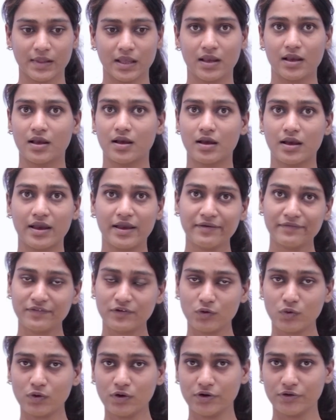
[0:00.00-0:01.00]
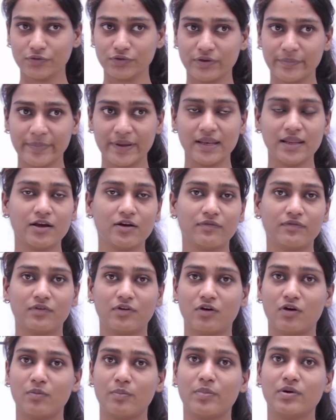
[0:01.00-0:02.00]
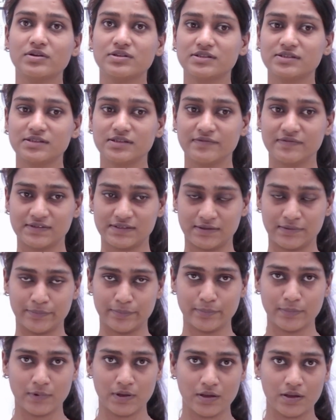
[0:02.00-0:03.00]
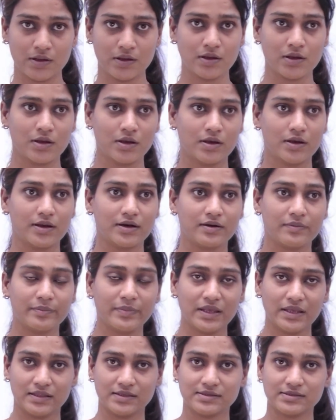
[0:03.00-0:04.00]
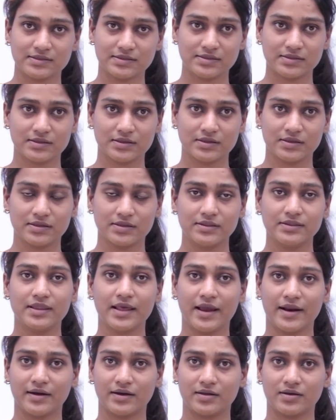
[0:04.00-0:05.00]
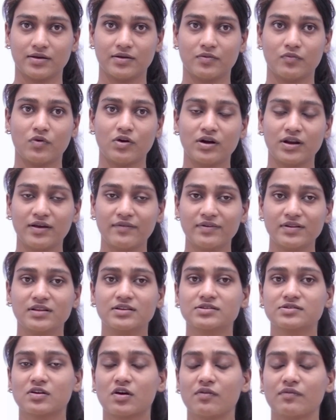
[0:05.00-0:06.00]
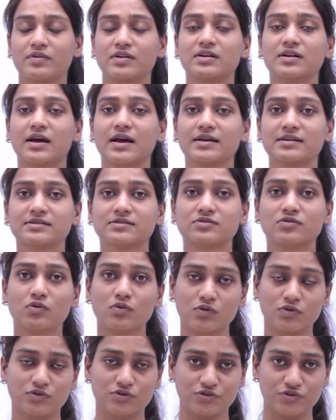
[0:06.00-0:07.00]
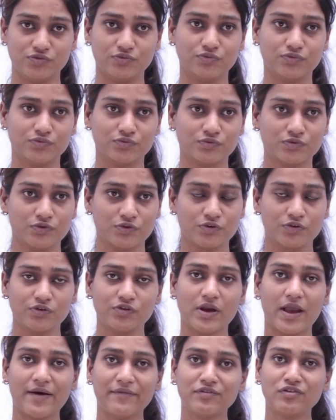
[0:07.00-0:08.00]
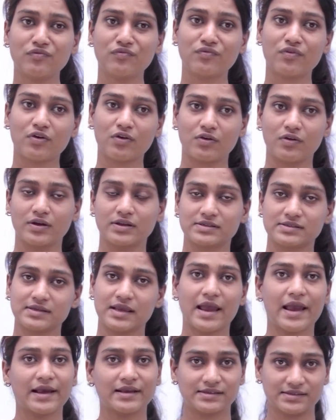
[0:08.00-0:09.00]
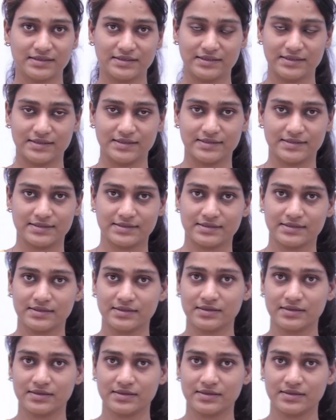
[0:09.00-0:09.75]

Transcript: I have told you the meaning of law positivism. It means that whatever the sovereign has told you, you have to follow it as it is.